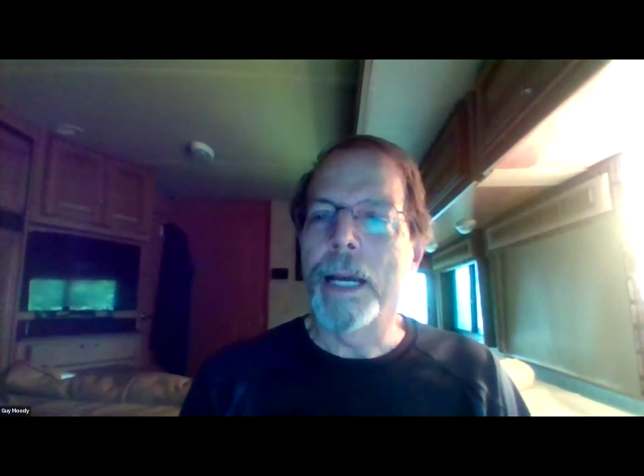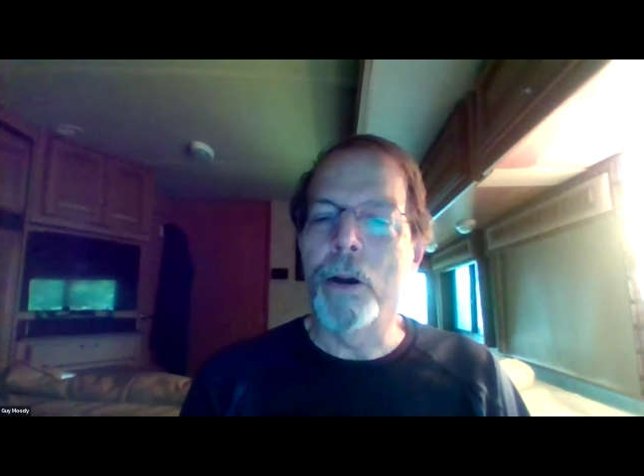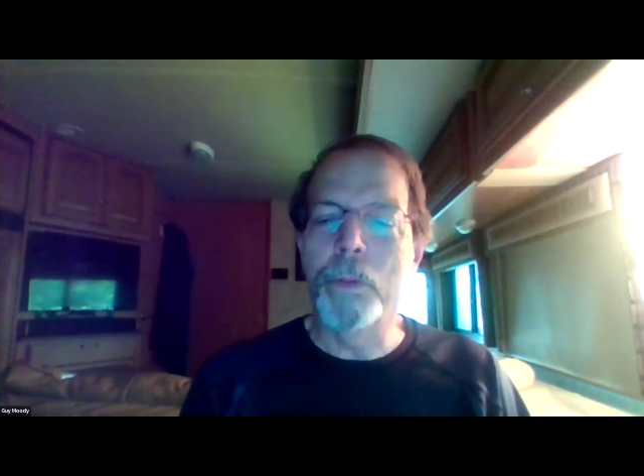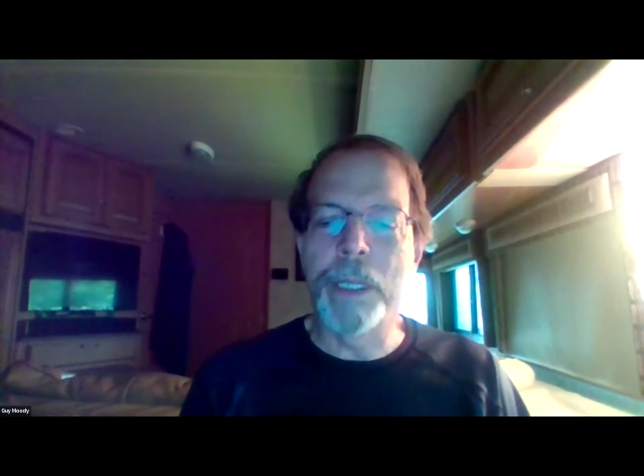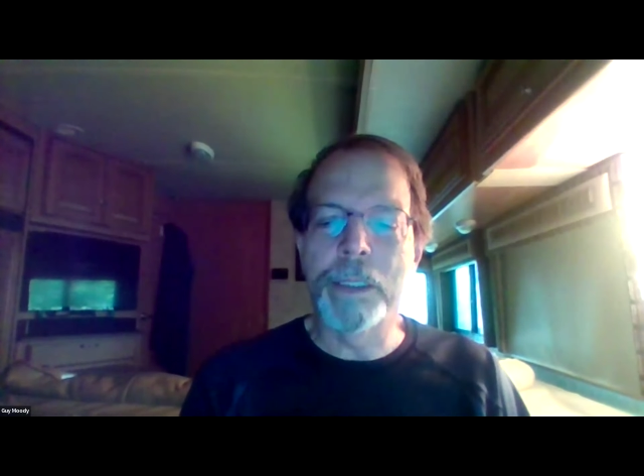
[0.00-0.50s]

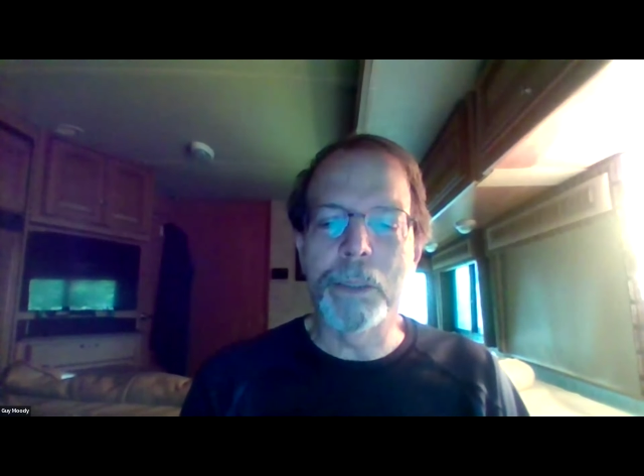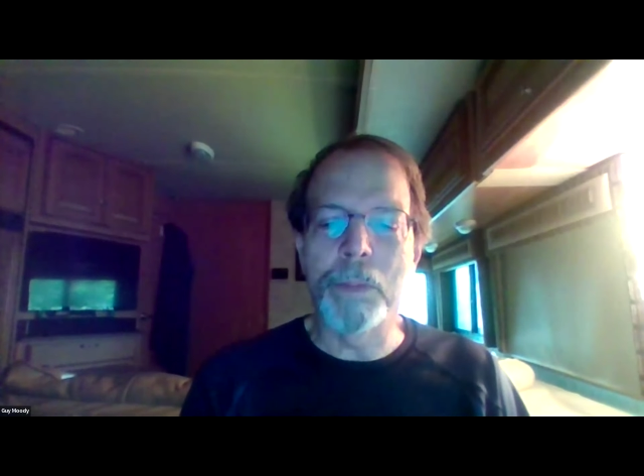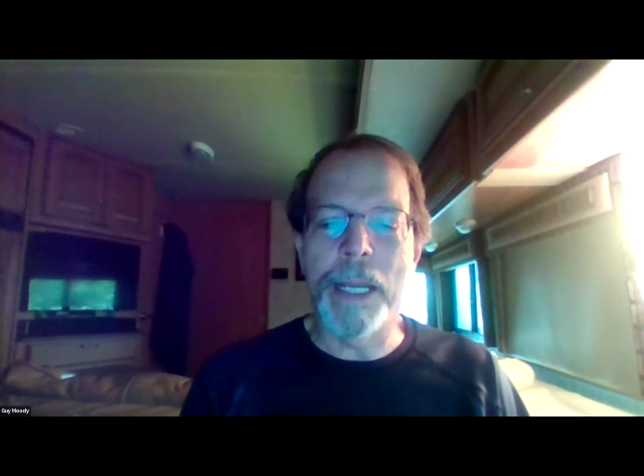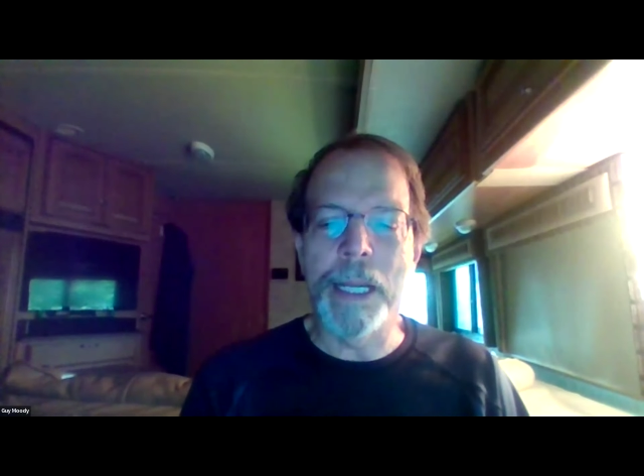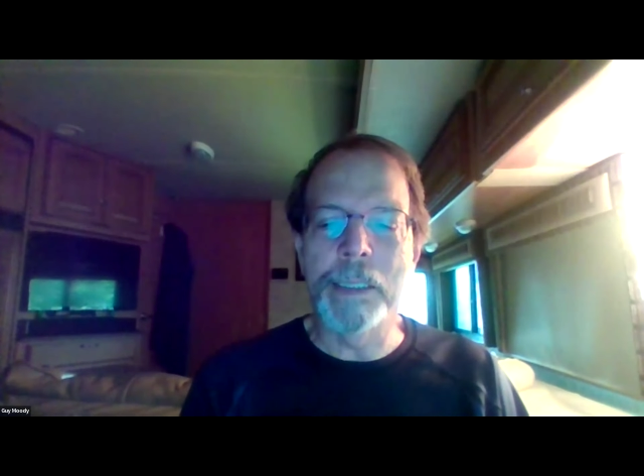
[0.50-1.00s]
hope this is
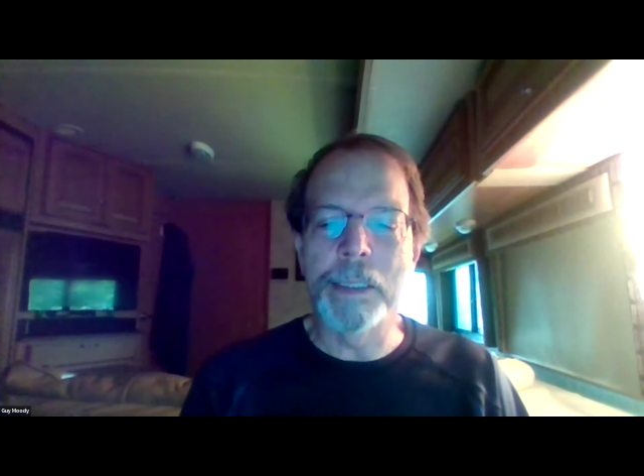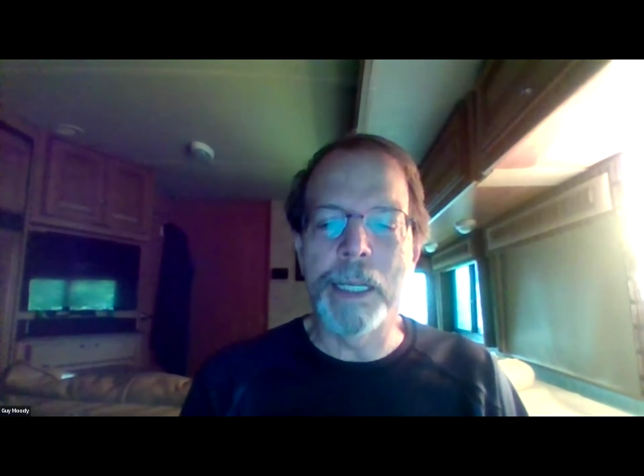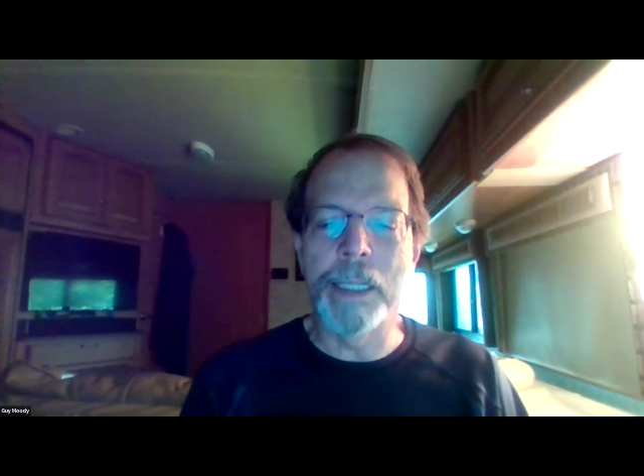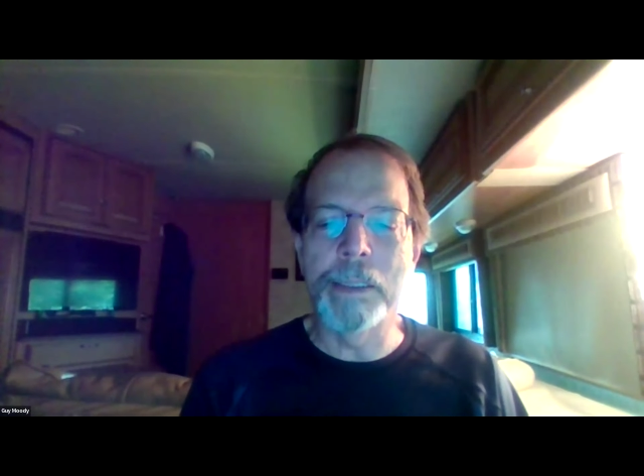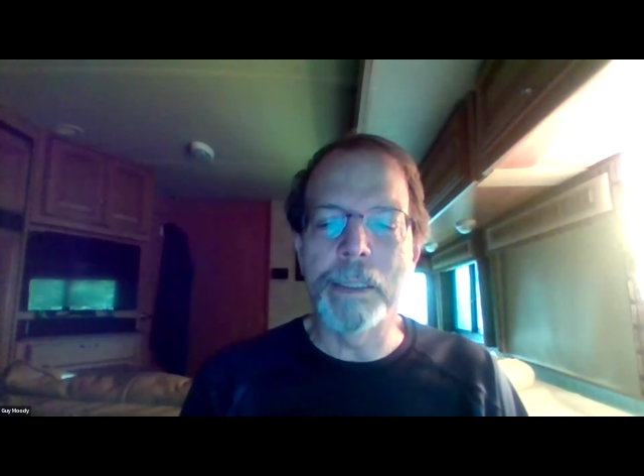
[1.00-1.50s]
making
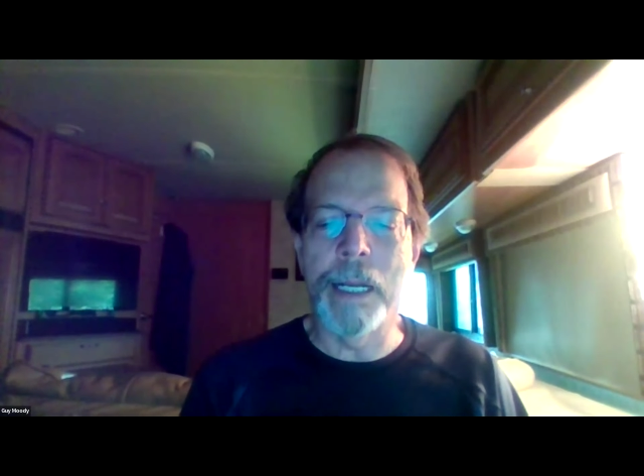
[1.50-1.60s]
sense.